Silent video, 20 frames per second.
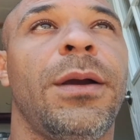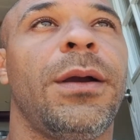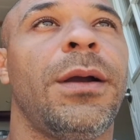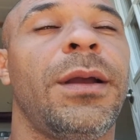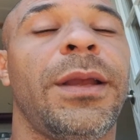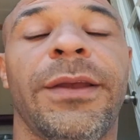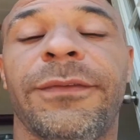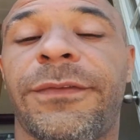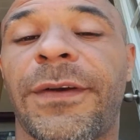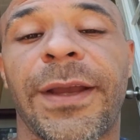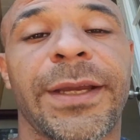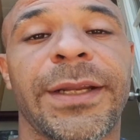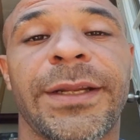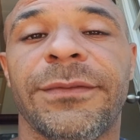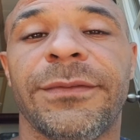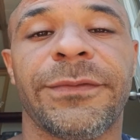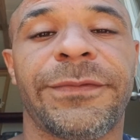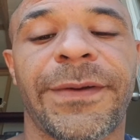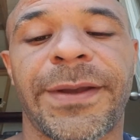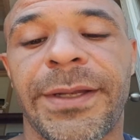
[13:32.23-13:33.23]
if I can
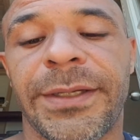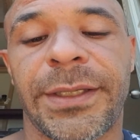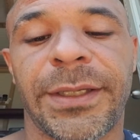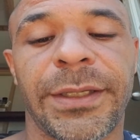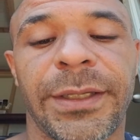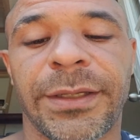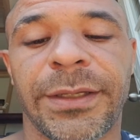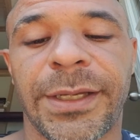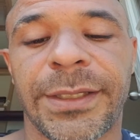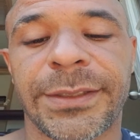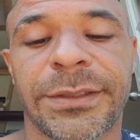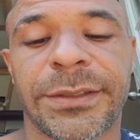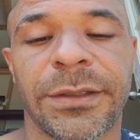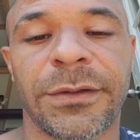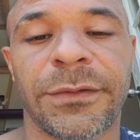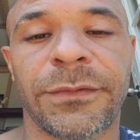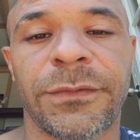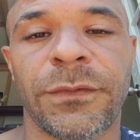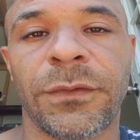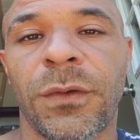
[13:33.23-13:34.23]
even find any of that
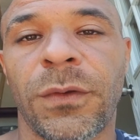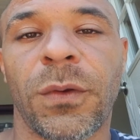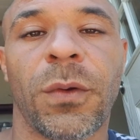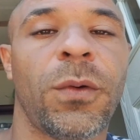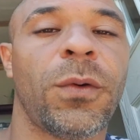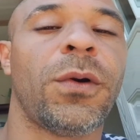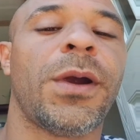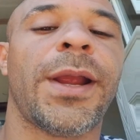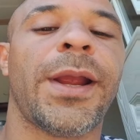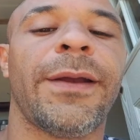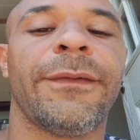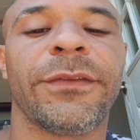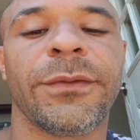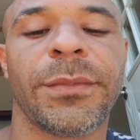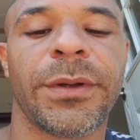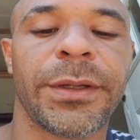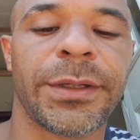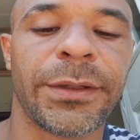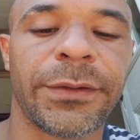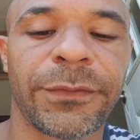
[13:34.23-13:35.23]
stuff, or have the
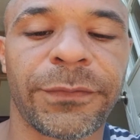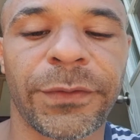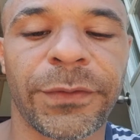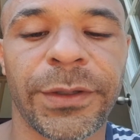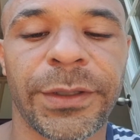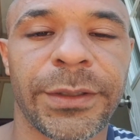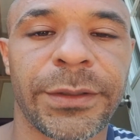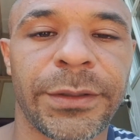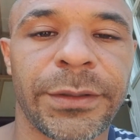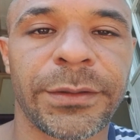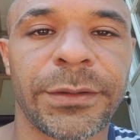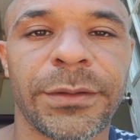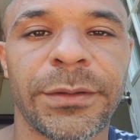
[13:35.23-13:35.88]
money to fucking